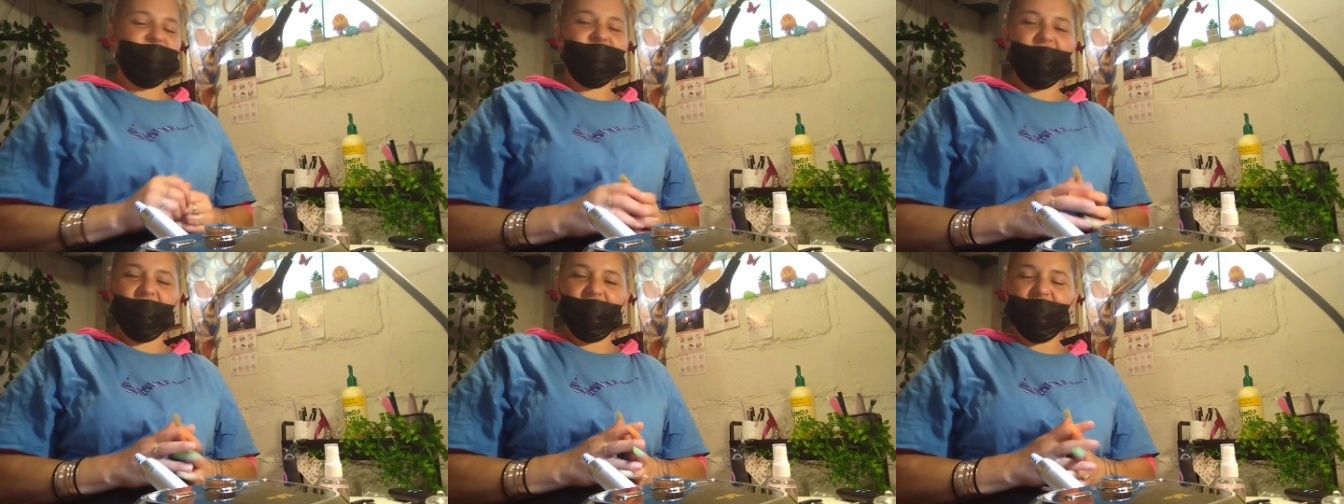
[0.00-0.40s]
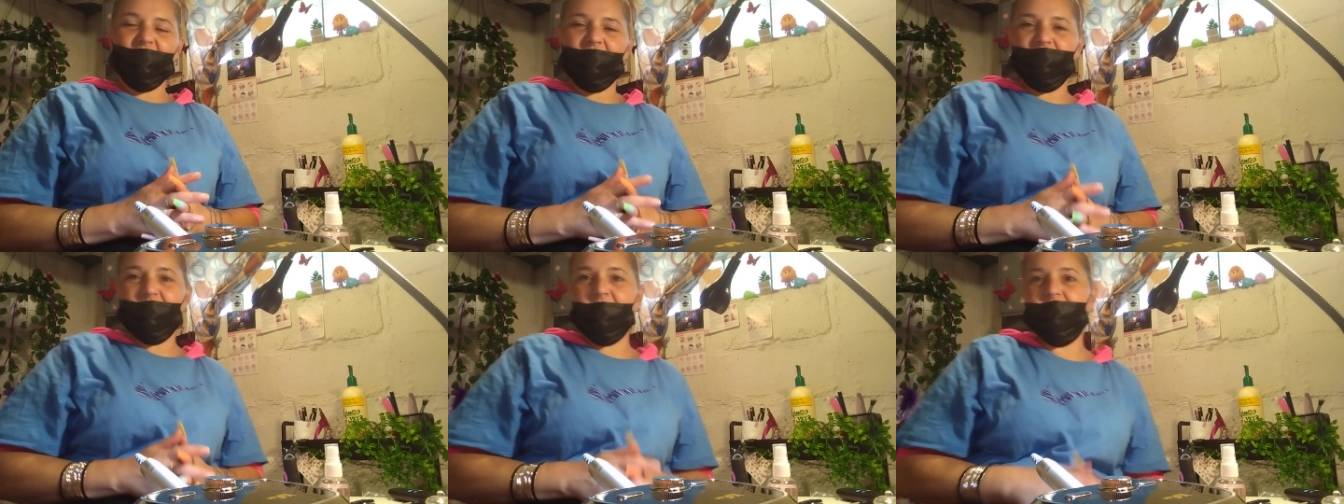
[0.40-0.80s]
So
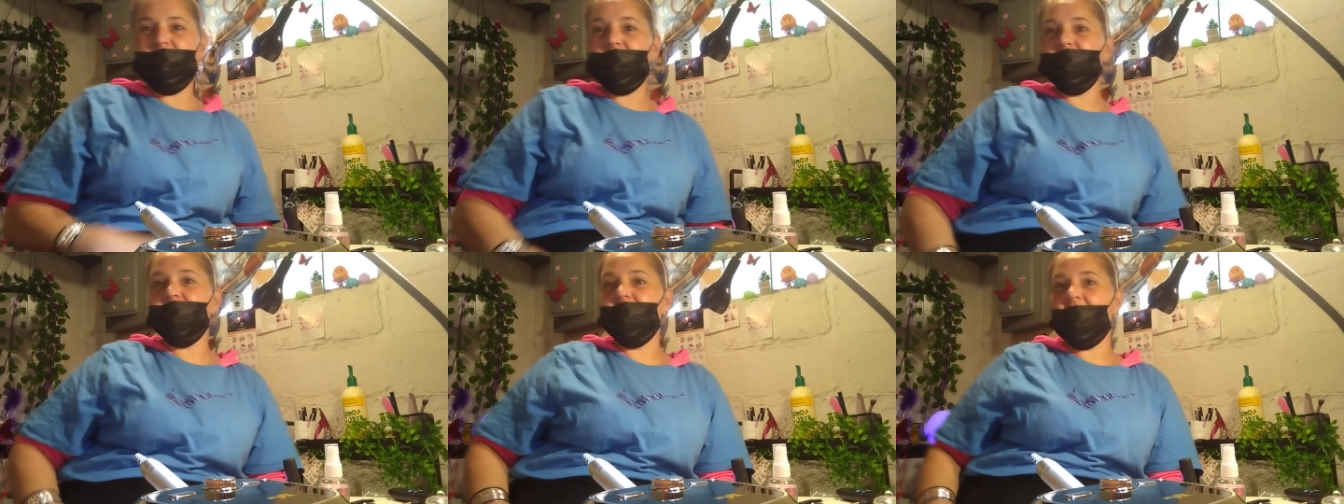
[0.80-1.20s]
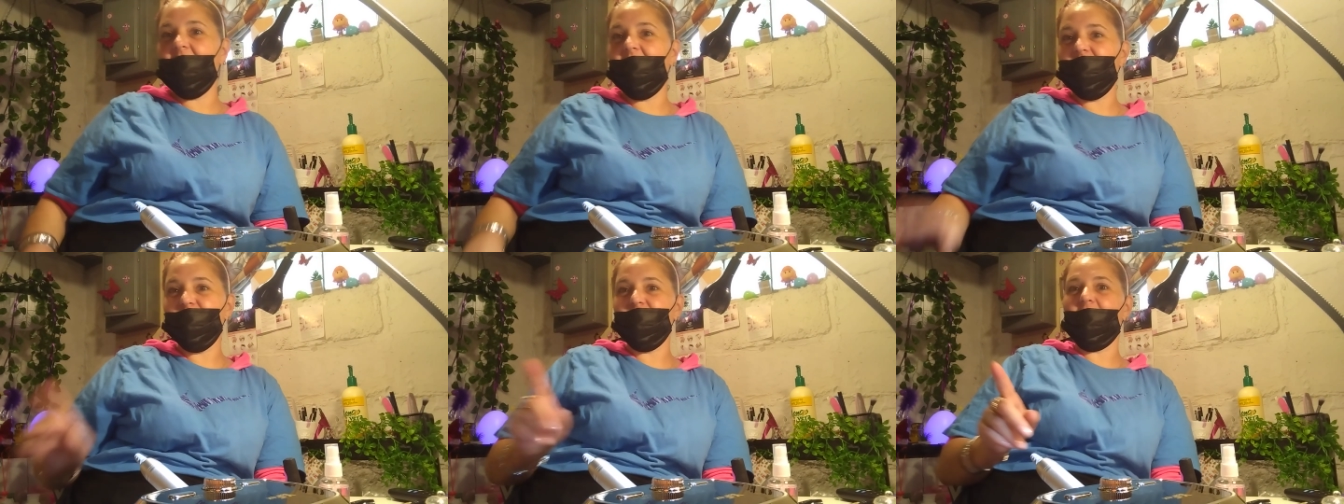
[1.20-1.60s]
on that book, you
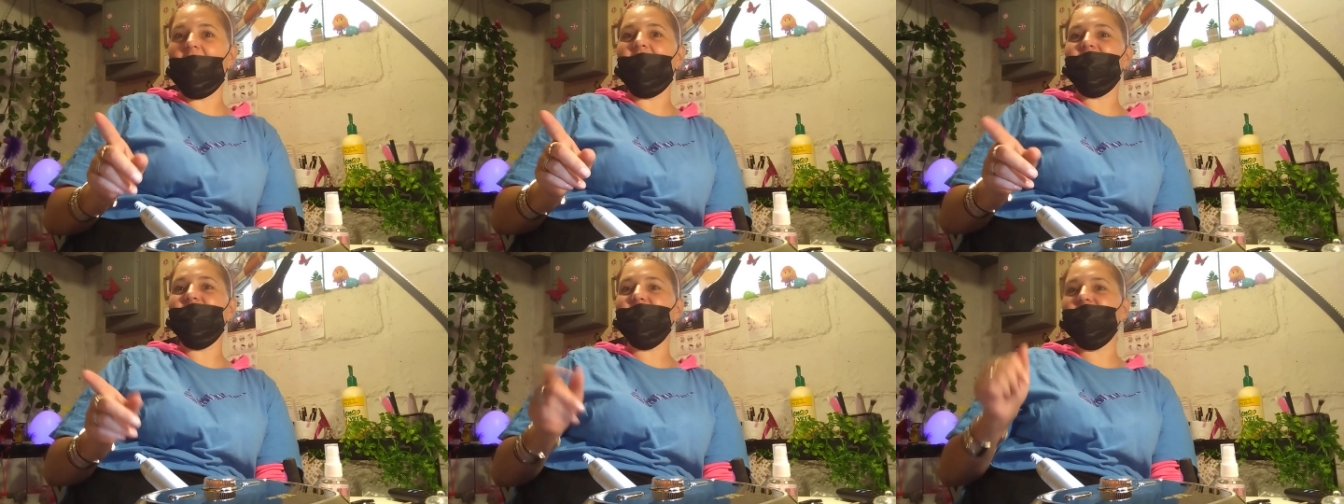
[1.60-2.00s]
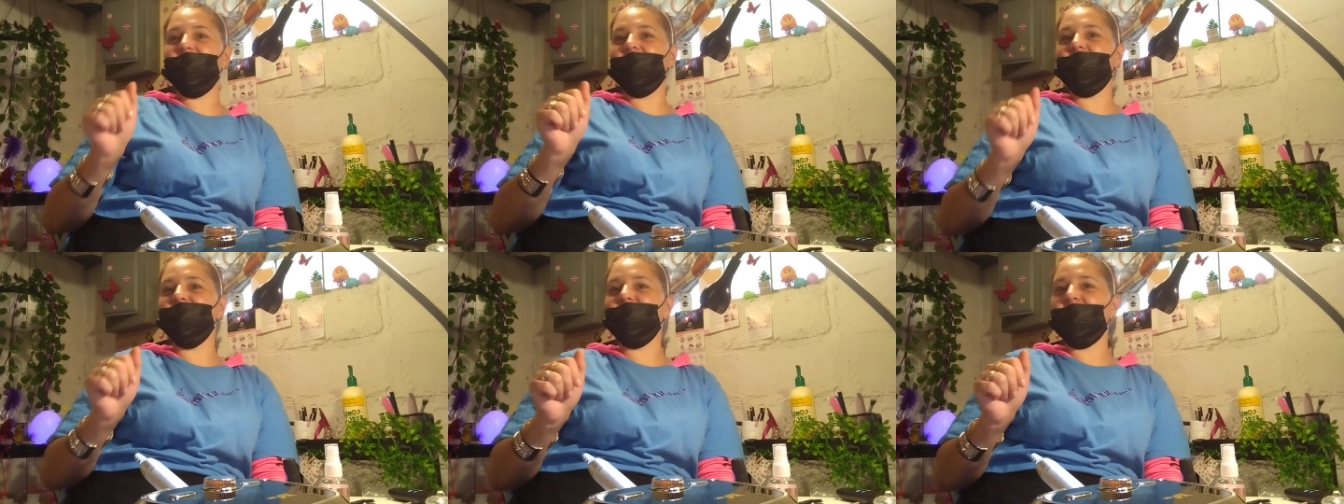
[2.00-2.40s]
guys like
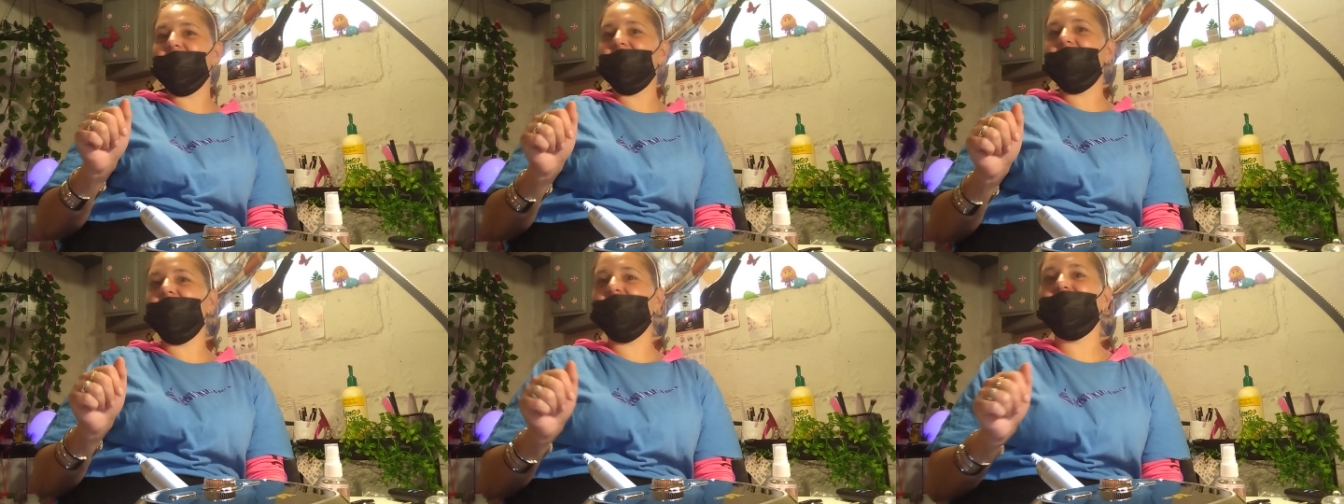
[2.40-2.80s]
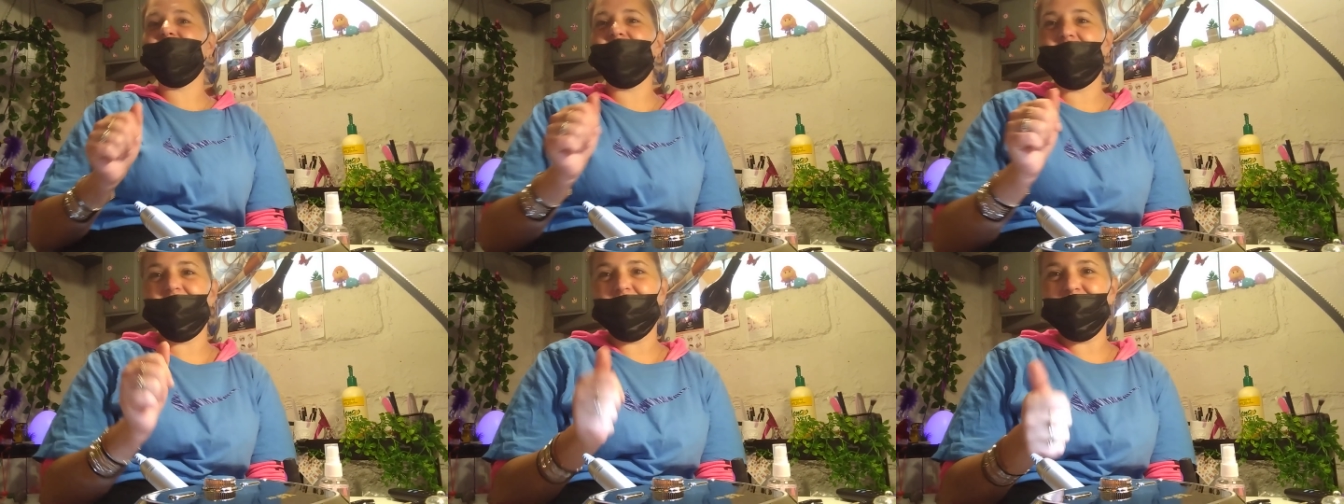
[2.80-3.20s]
the video,
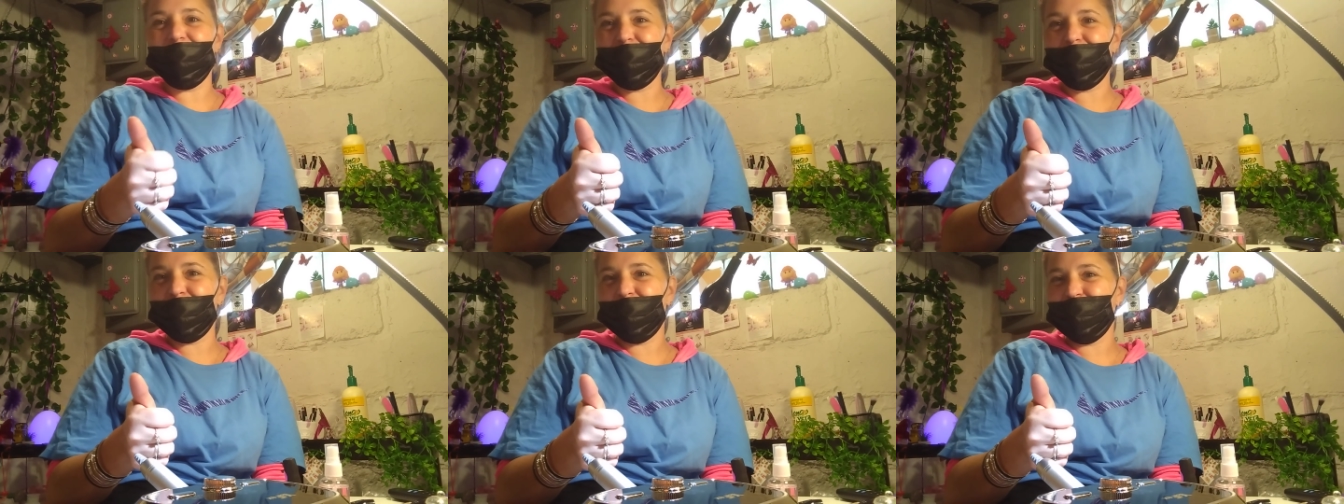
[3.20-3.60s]
please.